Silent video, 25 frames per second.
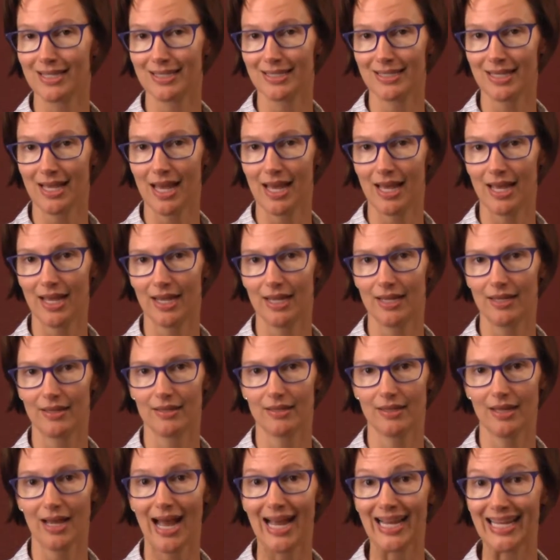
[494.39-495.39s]
say,
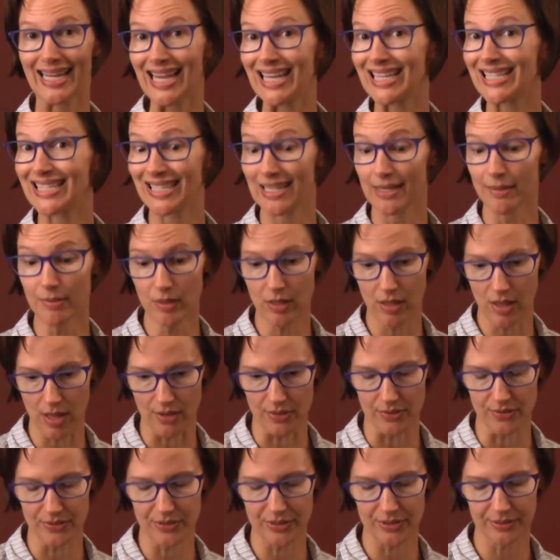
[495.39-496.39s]
I can't see up
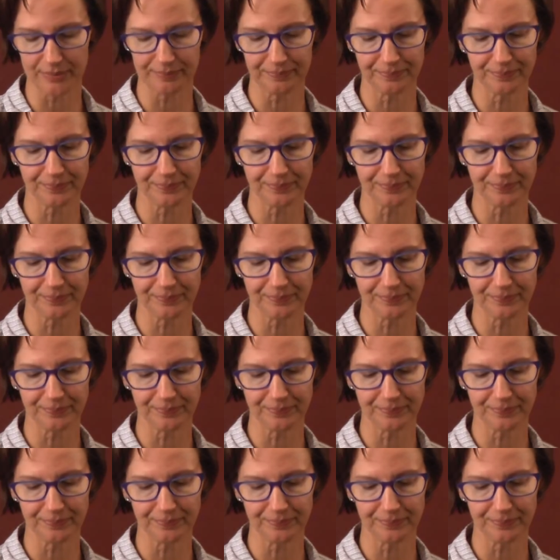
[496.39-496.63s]
close.